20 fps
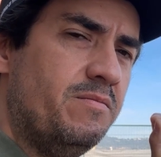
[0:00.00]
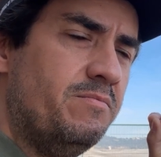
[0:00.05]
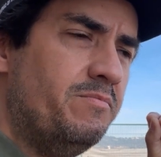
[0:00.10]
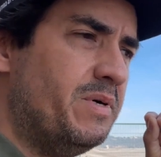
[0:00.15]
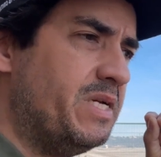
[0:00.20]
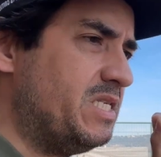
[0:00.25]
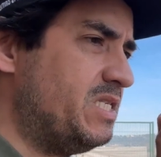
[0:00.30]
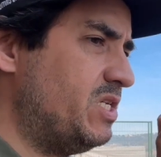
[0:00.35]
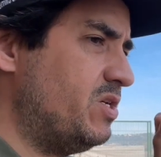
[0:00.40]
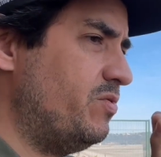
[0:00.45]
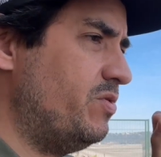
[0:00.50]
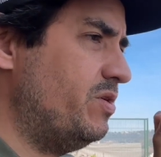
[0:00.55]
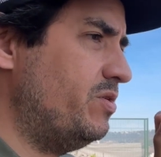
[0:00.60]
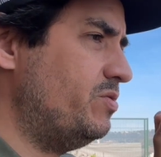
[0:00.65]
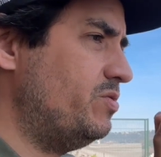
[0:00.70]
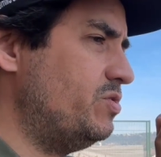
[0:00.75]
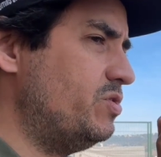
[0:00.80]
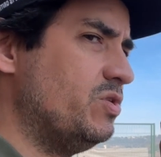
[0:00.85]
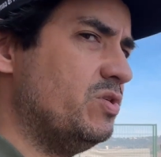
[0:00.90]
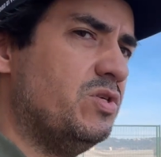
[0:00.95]

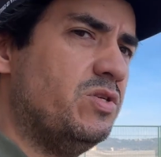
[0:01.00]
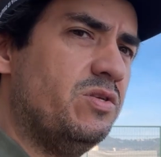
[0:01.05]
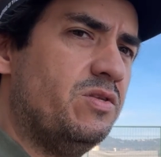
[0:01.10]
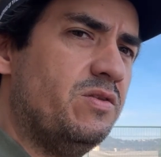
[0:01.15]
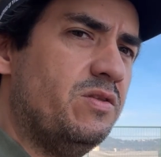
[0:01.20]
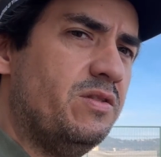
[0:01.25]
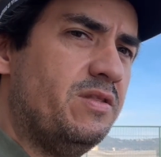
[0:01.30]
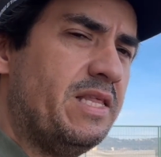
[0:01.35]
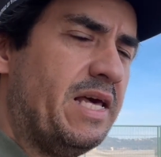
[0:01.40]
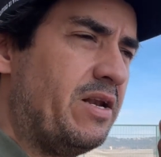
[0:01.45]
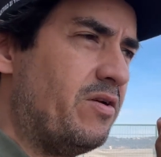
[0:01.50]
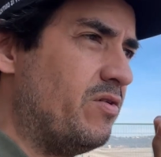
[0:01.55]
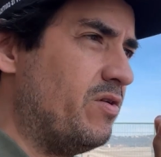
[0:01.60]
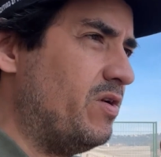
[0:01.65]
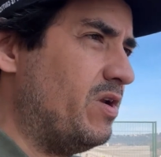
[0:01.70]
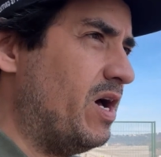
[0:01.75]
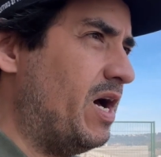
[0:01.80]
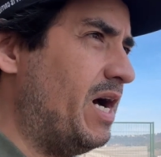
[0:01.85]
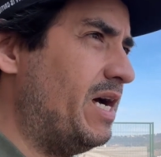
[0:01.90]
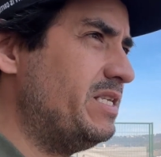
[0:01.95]
materials that are
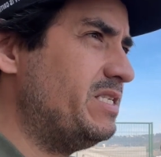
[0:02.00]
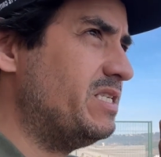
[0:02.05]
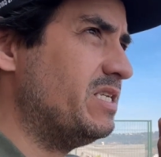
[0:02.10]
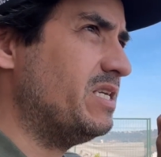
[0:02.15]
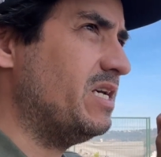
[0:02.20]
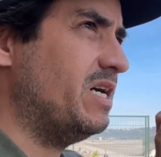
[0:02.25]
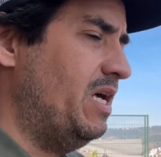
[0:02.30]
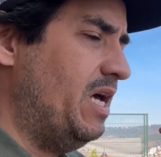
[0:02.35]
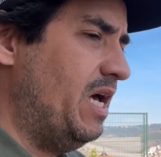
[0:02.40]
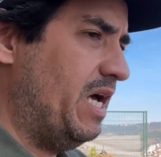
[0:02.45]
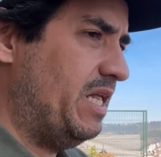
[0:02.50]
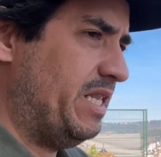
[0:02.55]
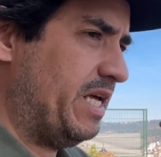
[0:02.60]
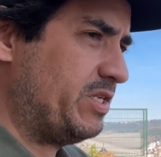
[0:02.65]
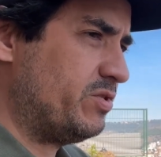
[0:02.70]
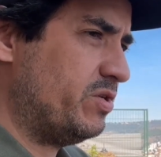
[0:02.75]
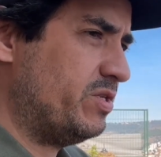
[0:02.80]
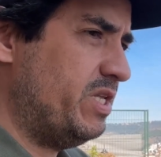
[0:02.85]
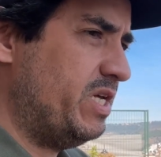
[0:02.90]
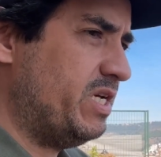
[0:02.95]
not
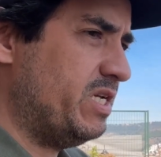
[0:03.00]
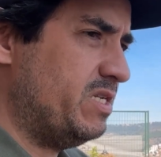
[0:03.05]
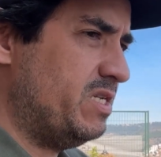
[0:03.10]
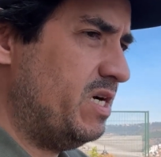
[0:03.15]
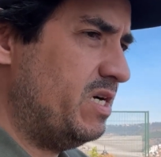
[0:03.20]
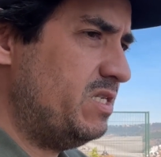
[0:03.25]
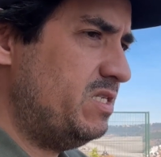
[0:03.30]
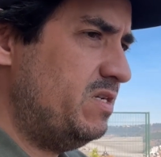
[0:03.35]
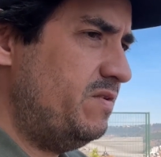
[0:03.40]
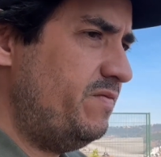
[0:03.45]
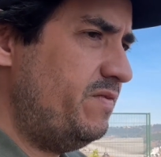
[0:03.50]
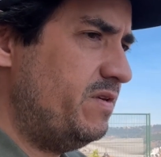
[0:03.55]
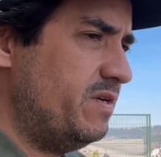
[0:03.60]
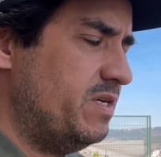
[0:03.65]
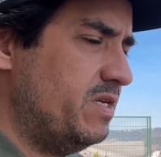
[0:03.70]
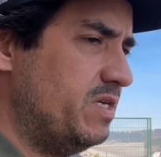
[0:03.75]
electrically conductive